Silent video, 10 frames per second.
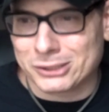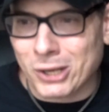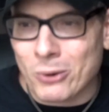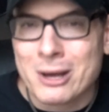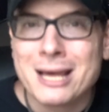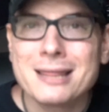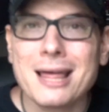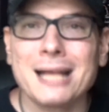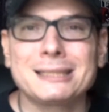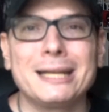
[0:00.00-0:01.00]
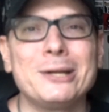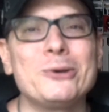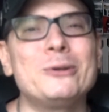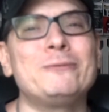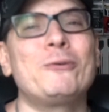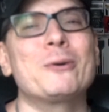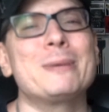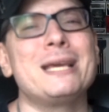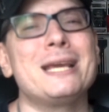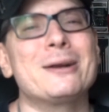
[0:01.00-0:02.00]
So that's gonna do it for
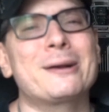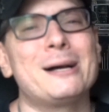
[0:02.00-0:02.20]
me here.